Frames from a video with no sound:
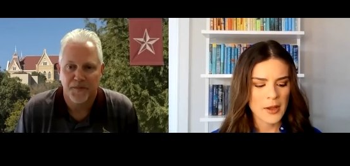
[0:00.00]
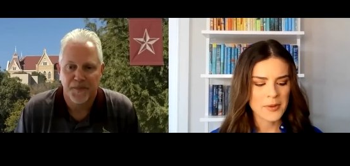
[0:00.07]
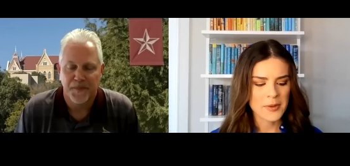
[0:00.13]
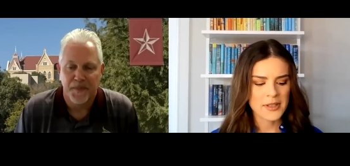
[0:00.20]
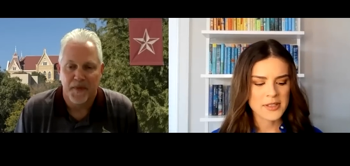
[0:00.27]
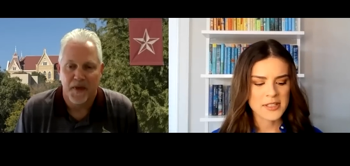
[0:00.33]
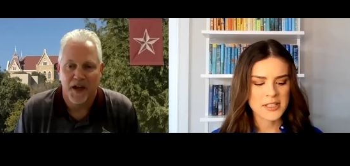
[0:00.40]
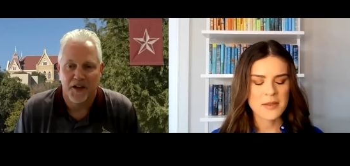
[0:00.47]
Speaker 1: Um,
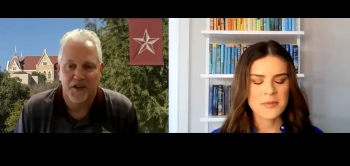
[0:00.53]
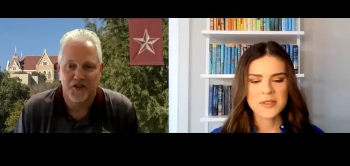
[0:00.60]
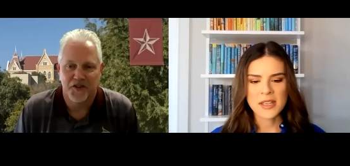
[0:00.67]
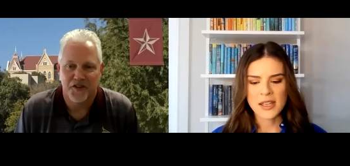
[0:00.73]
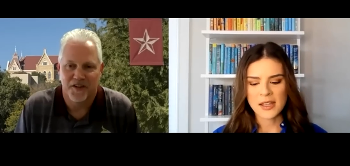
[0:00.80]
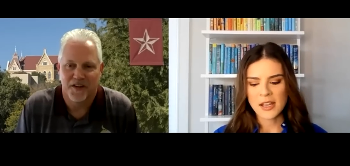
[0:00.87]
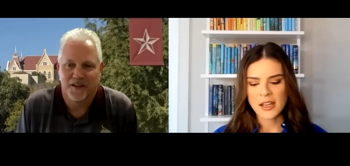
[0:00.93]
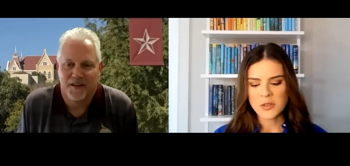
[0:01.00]
it seems
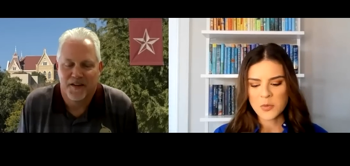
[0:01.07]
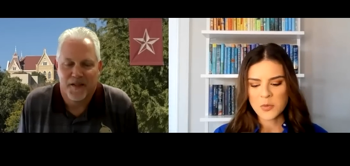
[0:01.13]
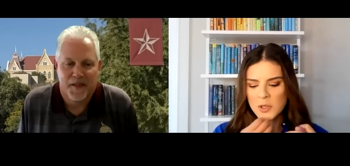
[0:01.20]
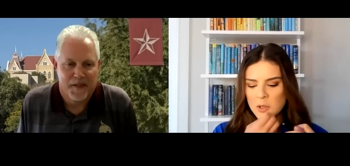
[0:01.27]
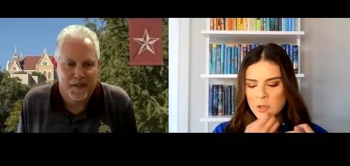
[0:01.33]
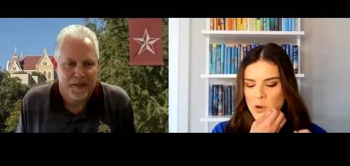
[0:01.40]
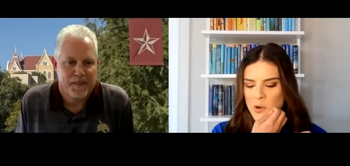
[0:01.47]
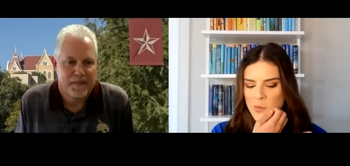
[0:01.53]
that as
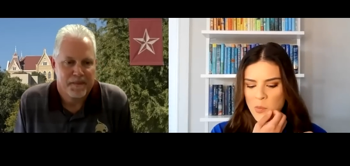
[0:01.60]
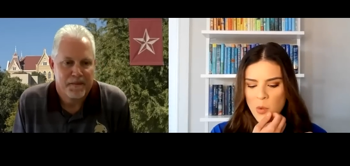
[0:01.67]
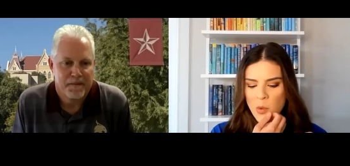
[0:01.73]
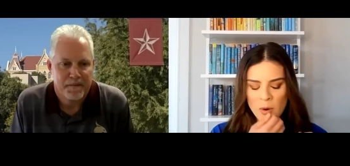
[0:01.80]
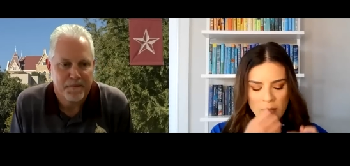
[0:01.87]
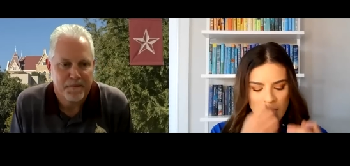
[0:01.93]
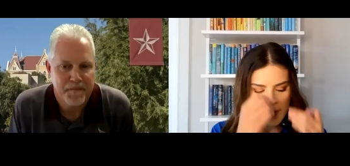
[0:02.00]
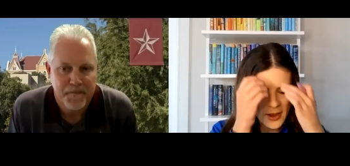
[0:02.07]
we learn
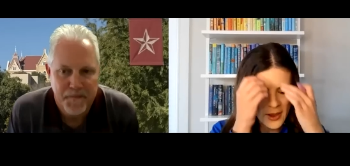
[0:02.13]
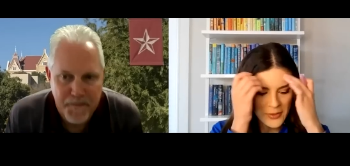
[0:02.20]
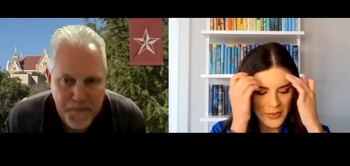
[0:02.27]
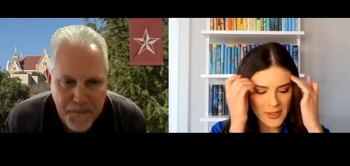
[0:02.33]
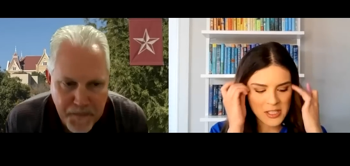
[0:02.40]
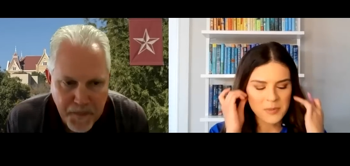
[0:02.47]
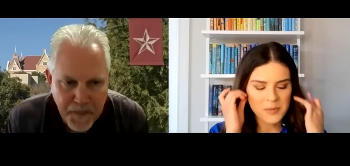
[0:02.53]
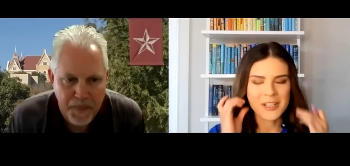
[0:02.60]
more
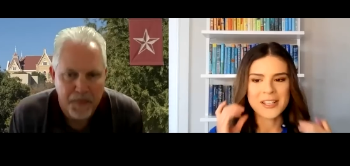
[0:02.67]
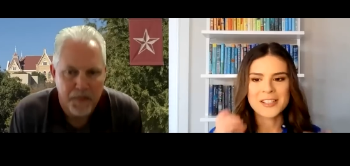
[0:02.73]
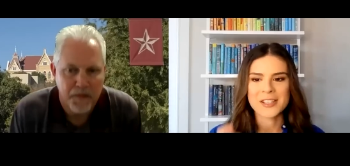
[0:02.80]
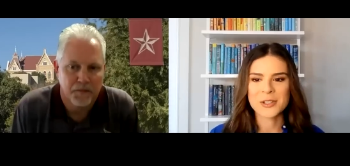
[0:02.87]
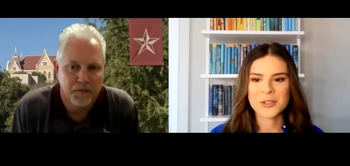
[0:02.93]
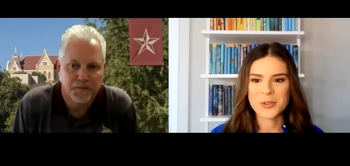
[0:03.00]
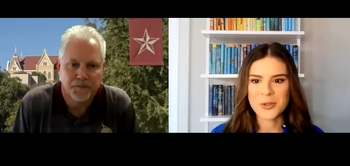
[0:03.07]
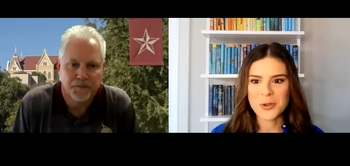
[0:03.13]
about this,
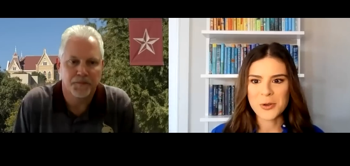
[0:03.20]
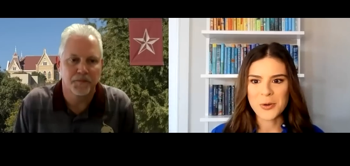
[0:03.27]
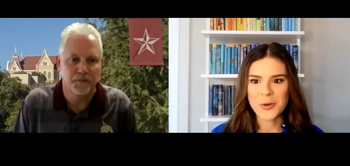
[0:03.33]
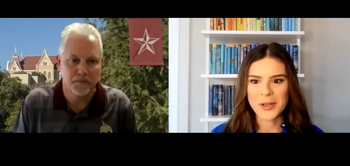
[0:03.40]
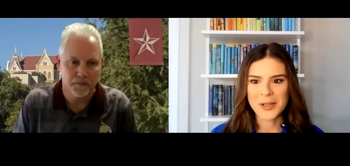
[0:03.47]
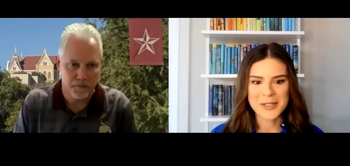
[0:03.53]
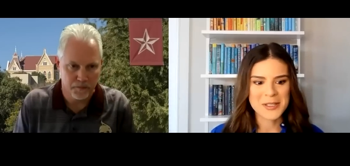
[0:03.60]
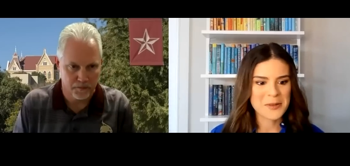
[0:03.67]
because it's
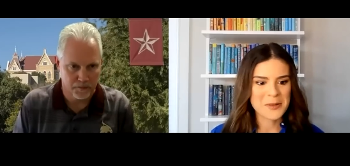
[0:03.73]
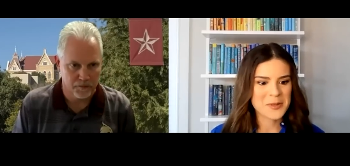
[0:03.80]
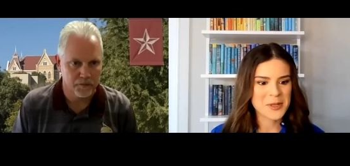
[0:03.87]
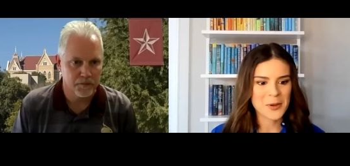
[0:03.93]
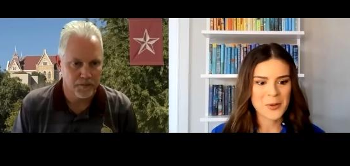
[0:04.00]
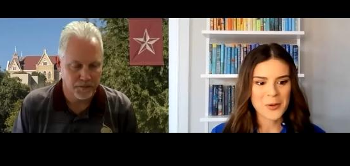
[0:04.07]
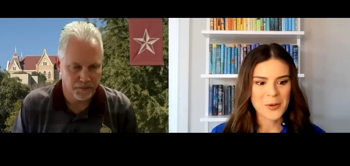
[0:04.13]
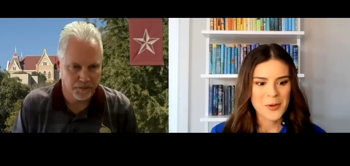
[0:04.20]
new and it seems
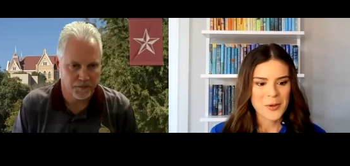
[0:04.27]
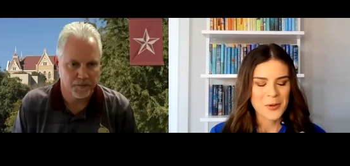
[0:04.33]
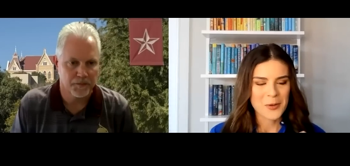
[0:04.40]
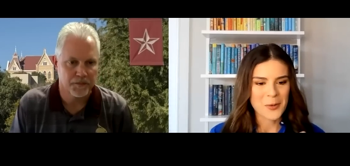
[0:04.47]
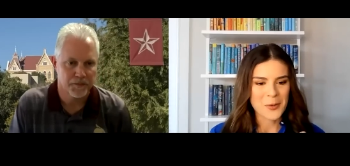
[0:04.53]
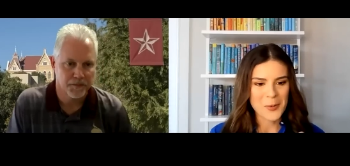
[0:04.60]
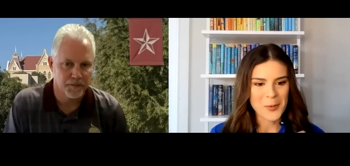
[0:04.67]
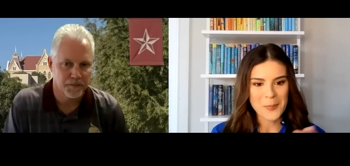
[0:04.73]
like
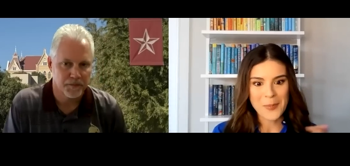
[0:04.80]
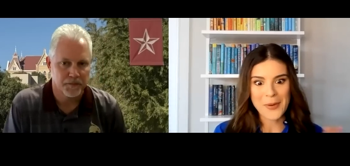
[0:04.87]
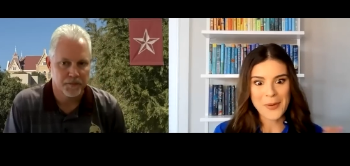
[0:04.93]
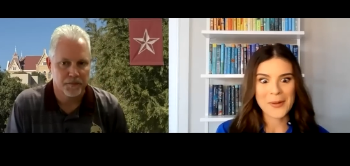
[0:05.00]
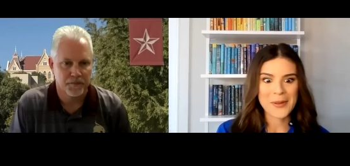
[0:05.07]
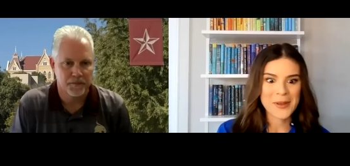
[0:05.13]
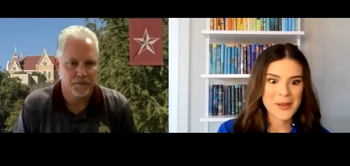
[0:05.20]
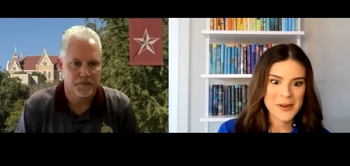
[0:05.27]
you know we're
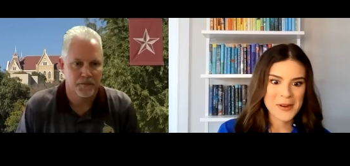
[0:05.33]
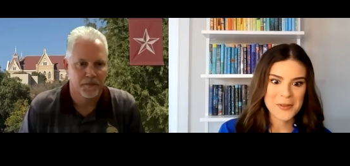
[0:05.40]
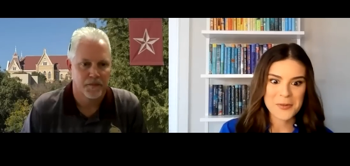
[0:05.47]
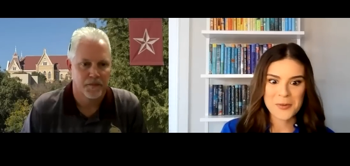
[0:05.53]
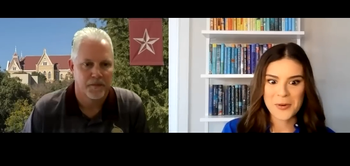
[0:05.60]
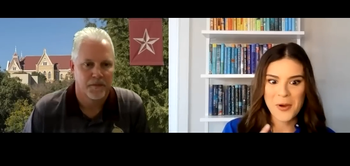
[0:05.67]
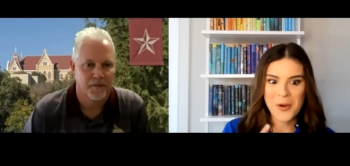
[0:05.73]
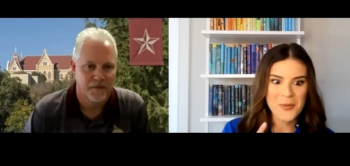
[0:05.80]
barely
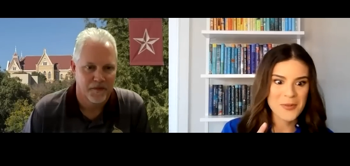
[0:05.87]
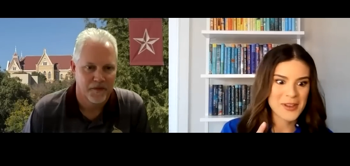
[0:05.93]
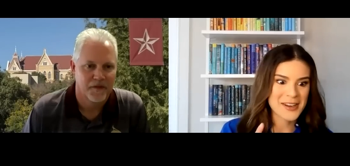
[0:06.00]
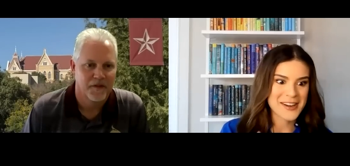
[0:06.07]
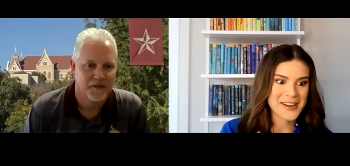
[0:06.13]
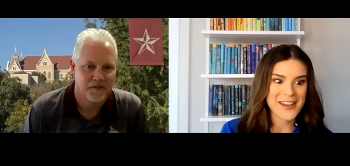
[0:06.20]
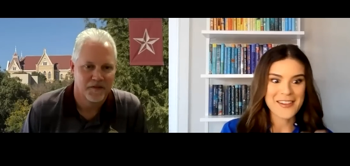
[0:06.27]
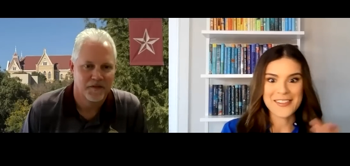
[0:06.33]
getting through
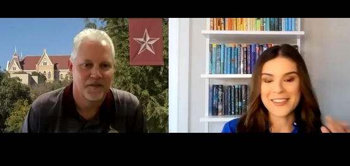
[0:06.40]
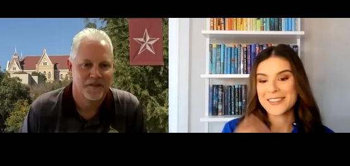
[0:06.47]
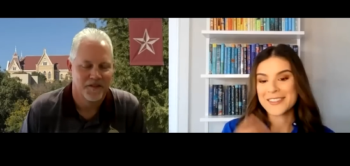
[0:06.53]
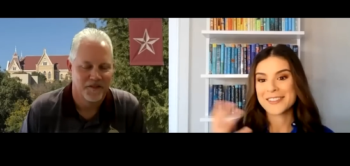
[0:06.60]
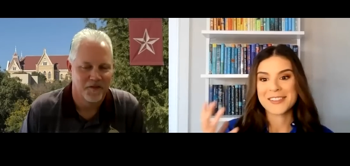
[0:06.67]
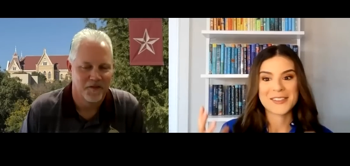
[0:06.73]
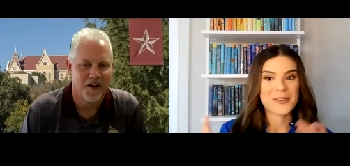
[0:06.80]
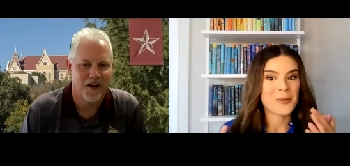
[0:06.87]
COVID, and now
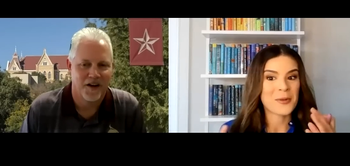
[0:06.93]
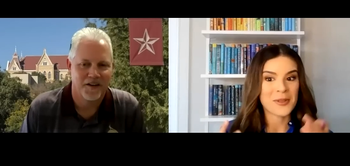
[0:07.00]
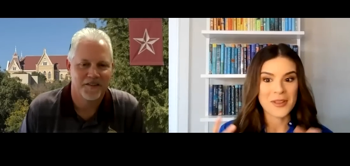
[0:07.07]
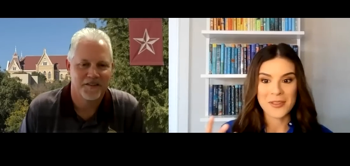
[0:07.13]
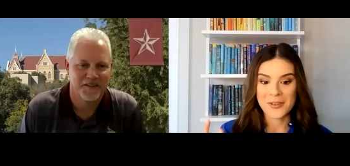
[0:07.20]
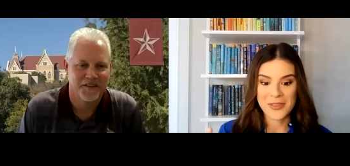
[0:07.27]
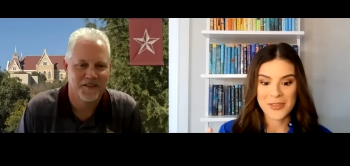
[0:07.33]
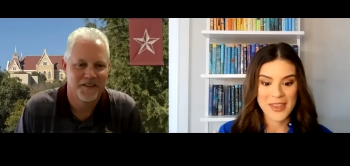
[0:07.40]
there's right. this
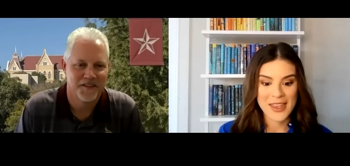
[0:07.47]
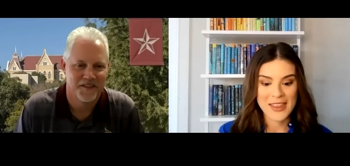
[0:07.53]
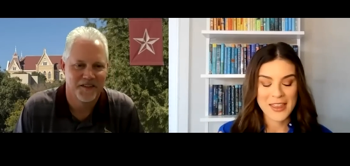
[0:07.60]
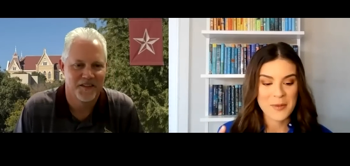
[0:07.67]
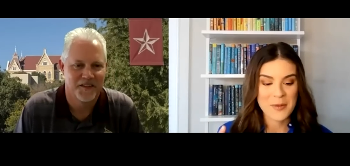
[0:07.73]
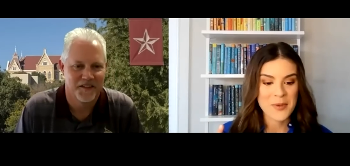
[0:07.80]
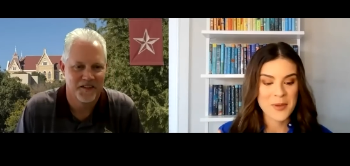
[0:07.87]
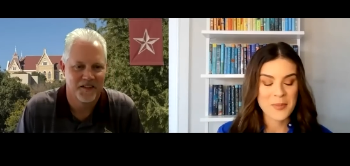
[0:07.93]
whole other
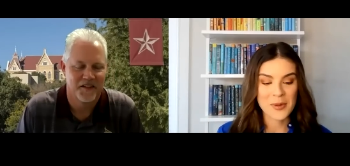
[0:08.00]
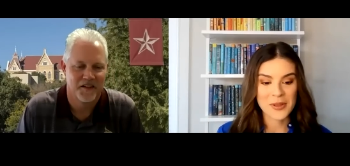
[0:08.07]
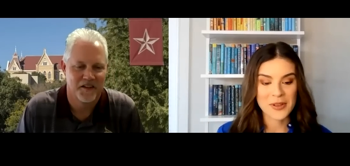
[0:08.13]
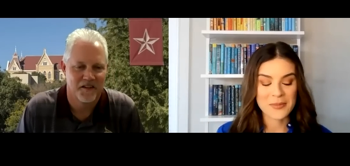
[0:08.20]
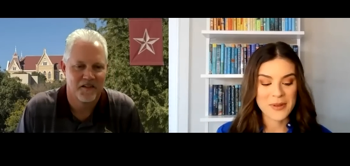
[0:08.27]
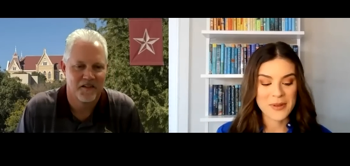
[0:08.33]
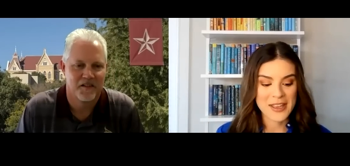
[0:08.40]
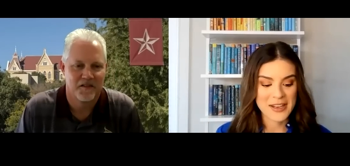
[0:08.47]
thing that people
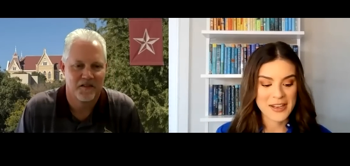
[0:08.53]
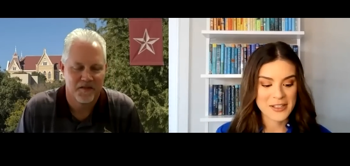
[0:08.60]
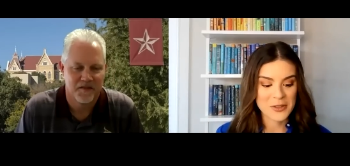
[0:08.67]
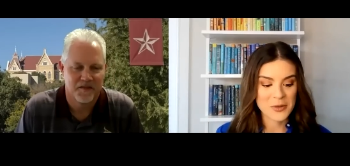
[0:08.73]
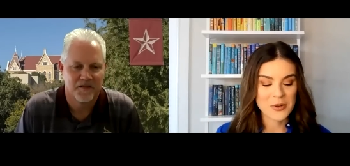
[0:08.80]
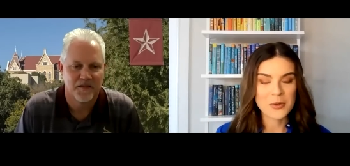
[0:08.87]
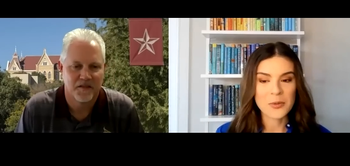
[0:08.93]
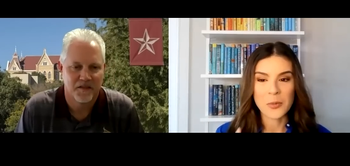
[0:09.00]
are beginning
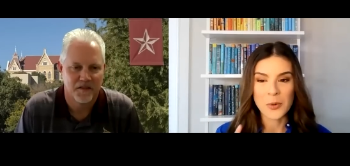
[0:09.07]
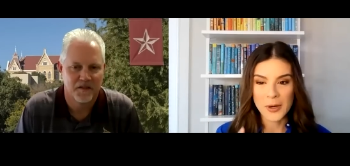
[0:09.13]
to